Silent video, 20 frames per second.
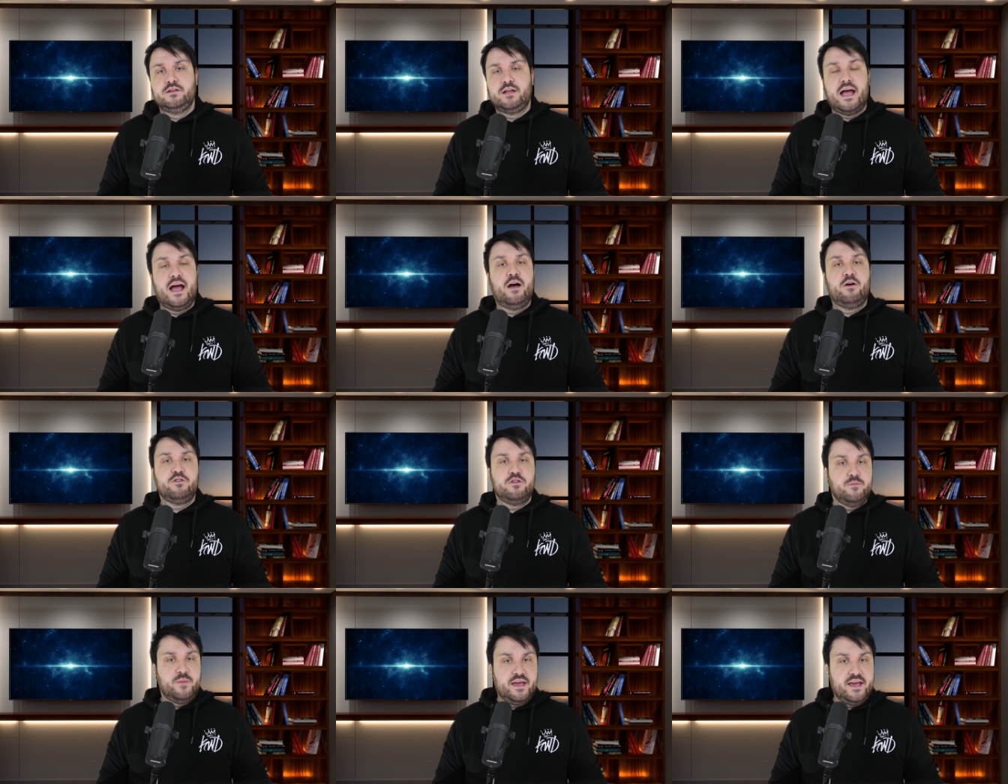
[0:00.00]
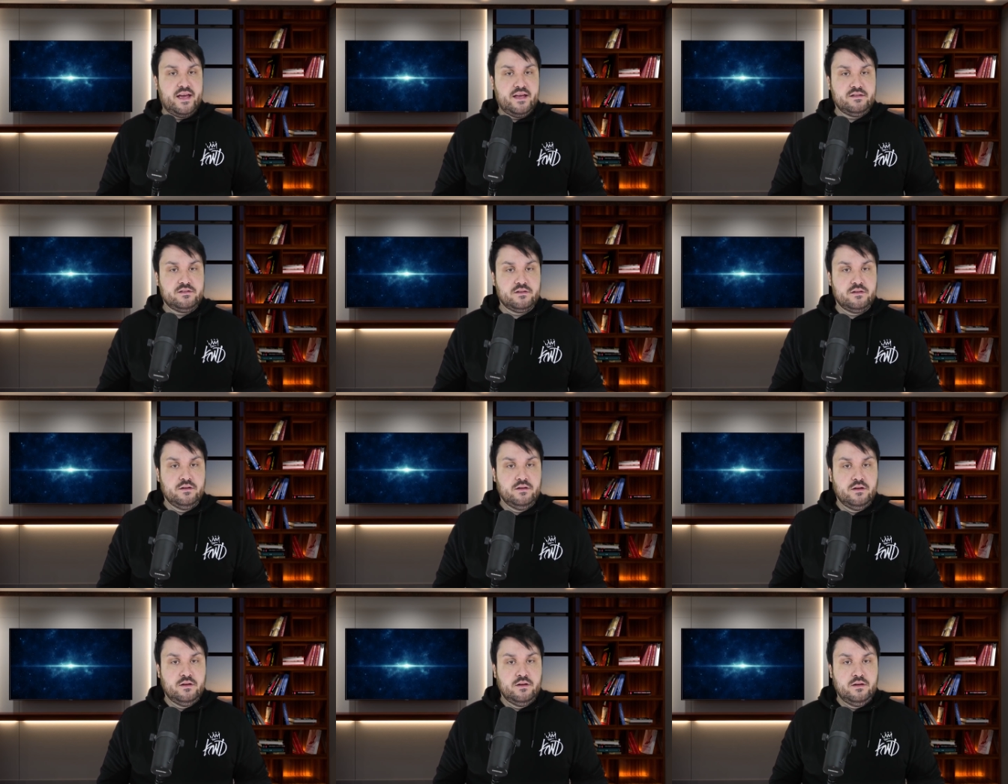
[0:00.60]
How, you may ask?
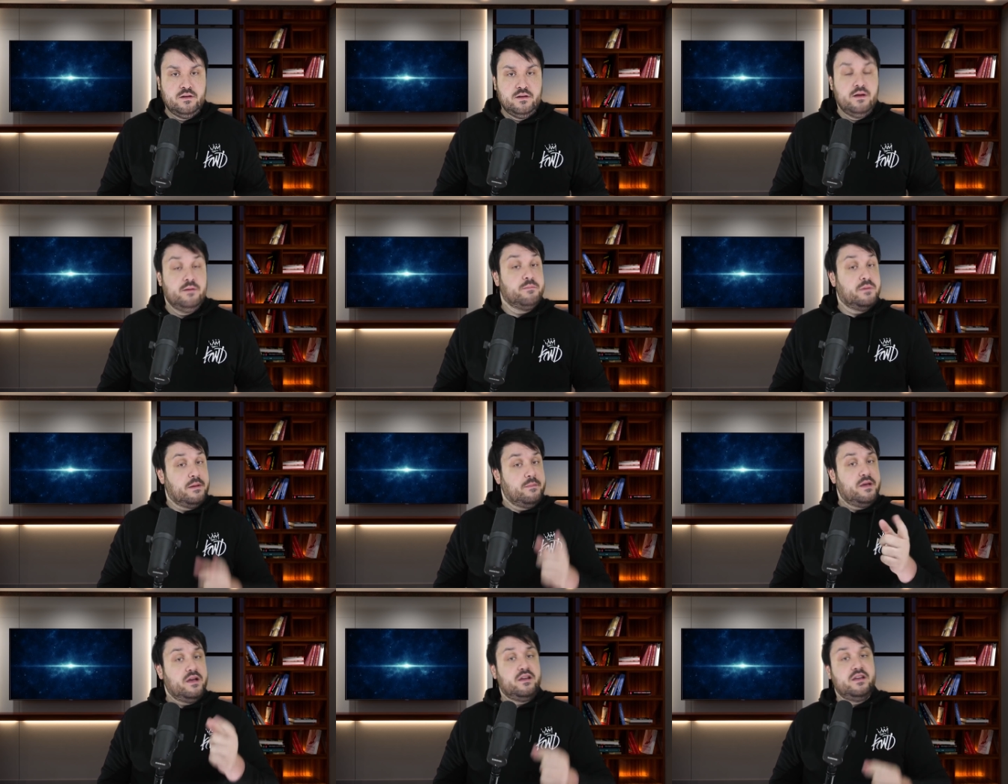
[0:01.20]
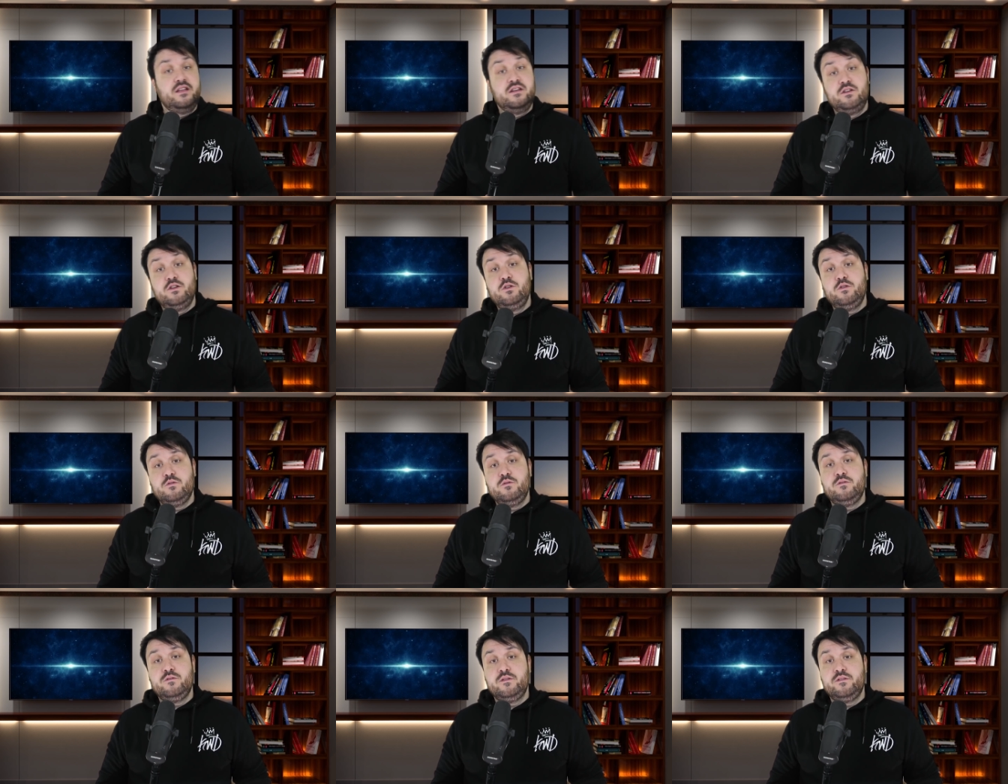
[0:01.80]
By making
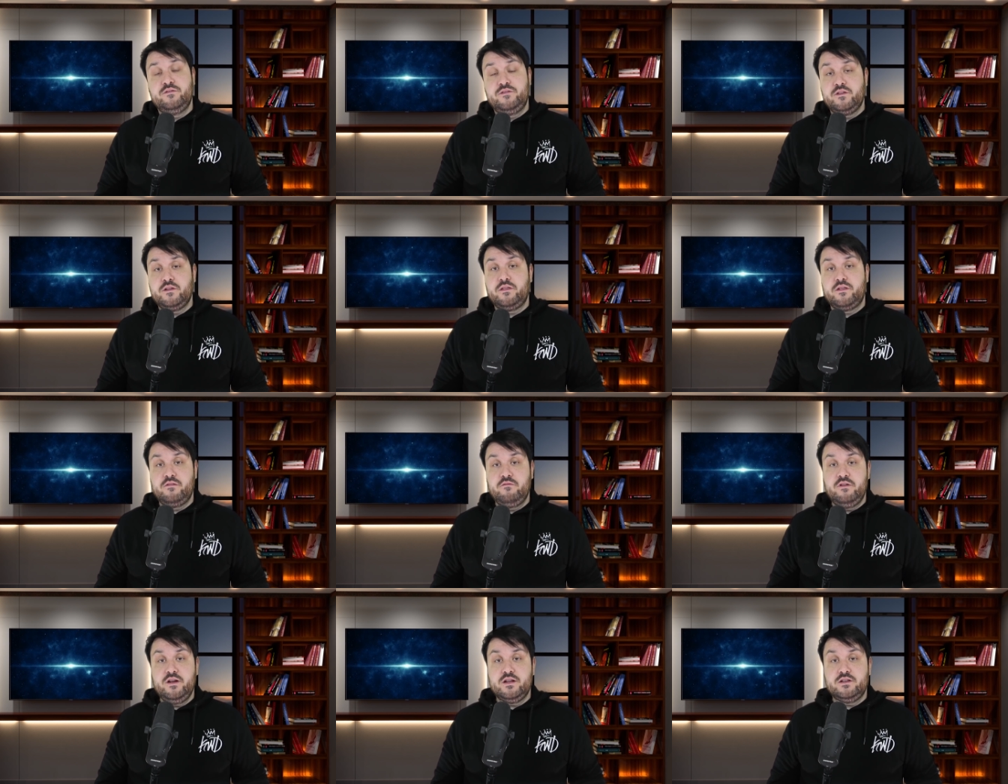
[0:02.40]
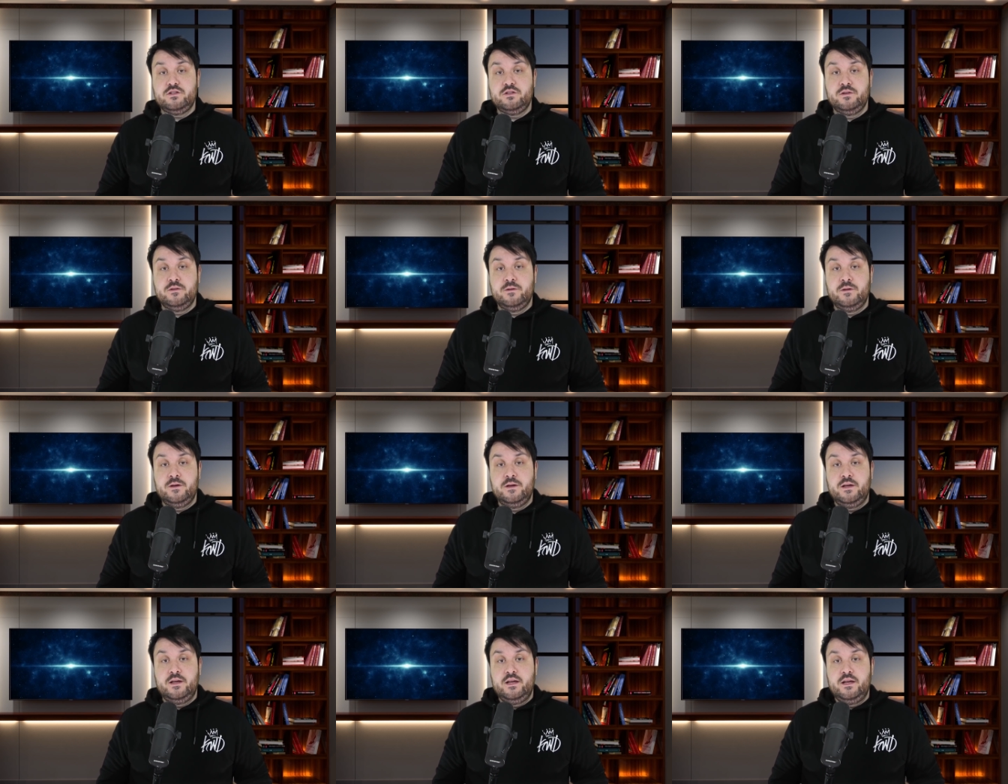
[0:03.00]
you filthy rich.
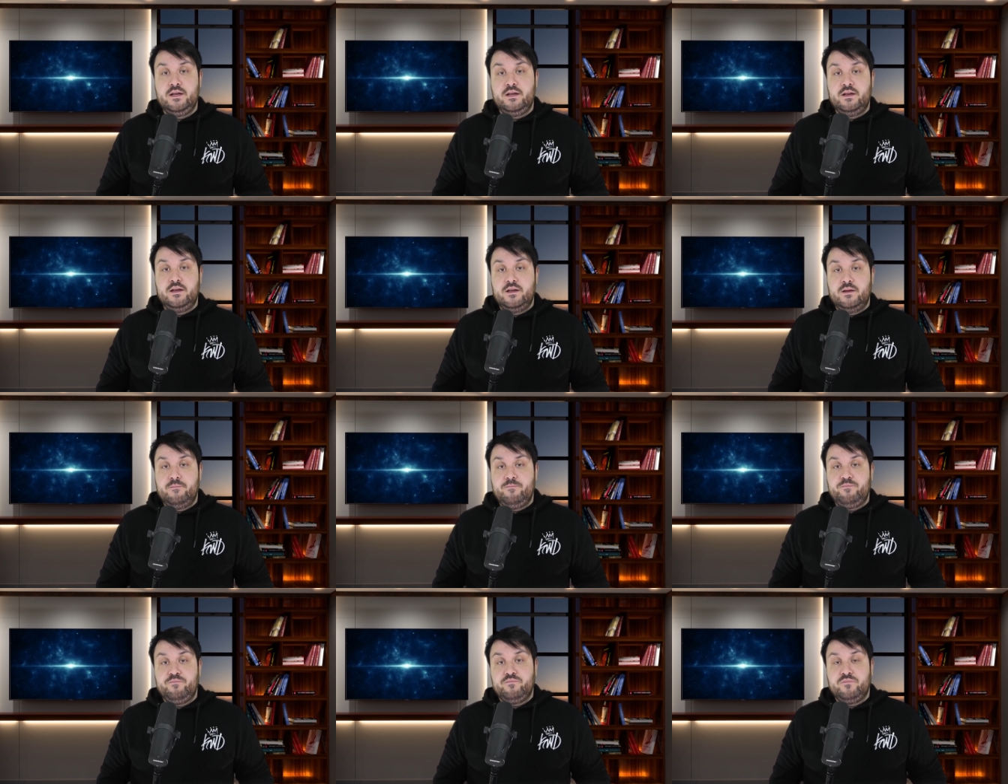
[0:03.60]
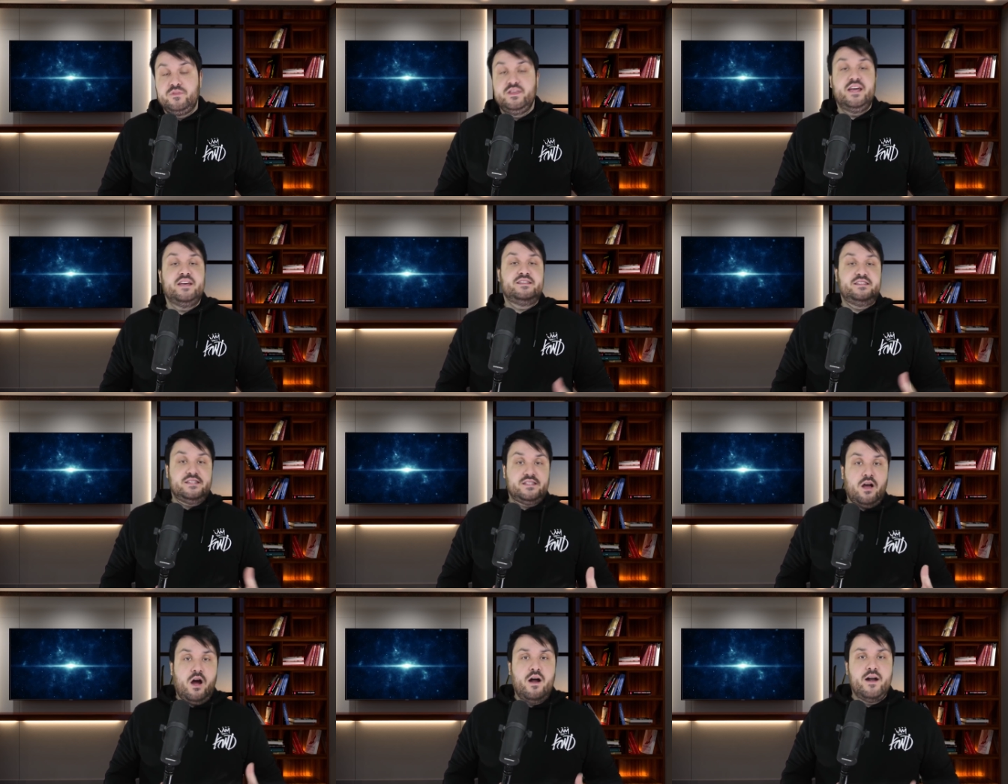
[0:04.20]
Yes,
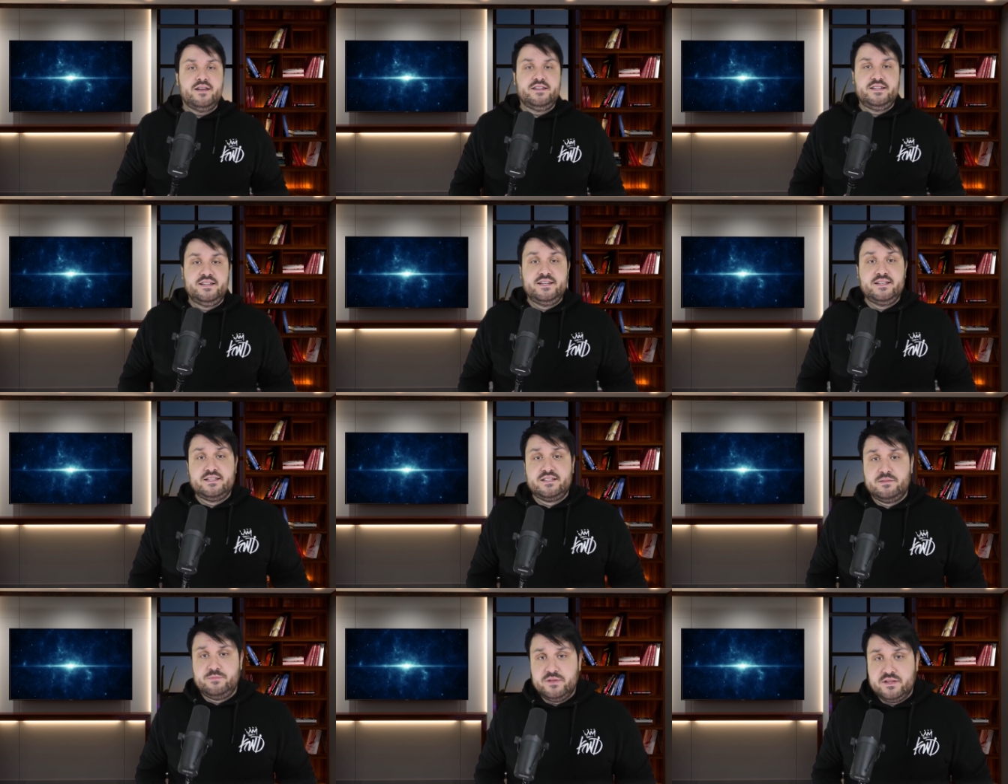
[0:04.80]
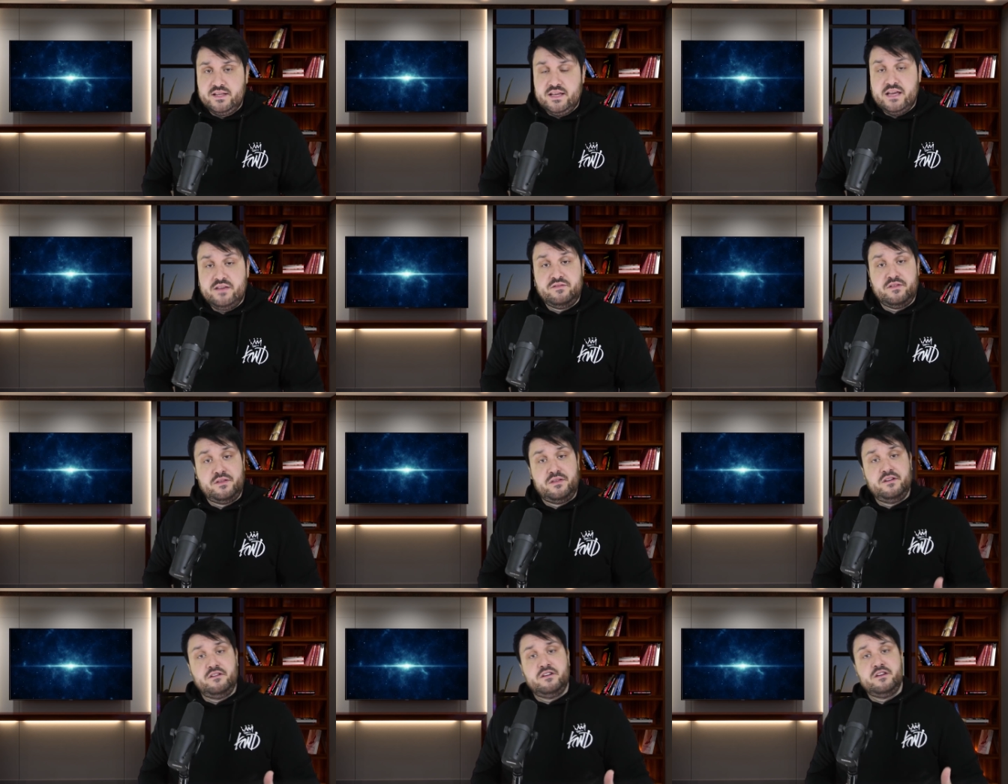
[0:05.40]
as hard as it is to believe,
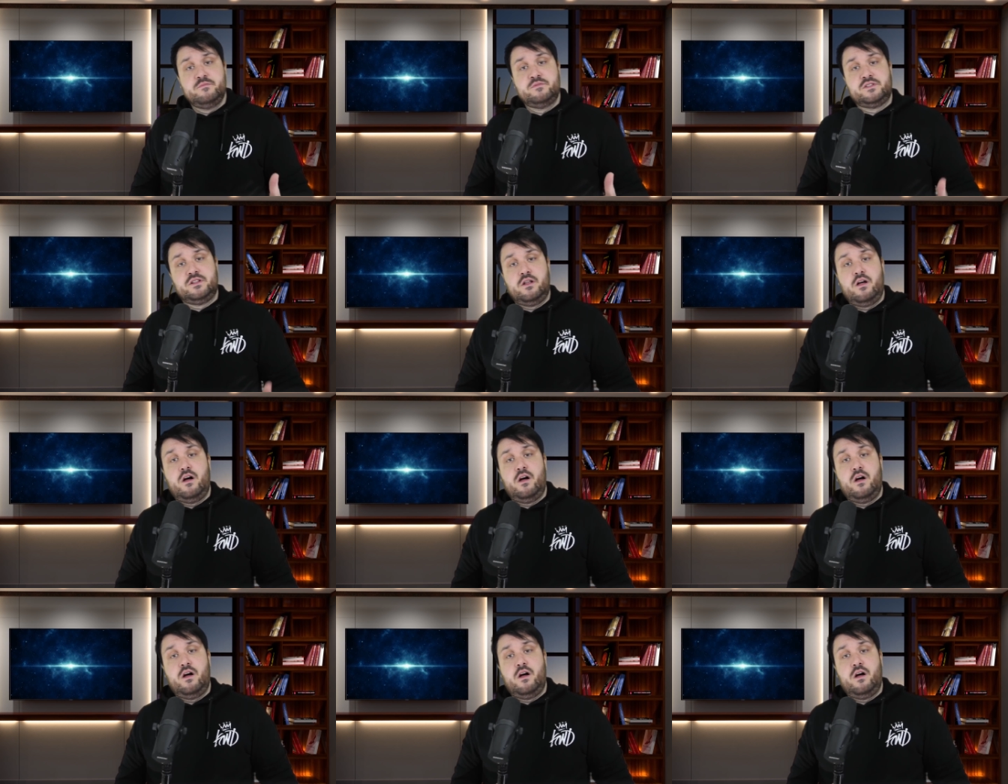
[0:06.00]
Ethereum's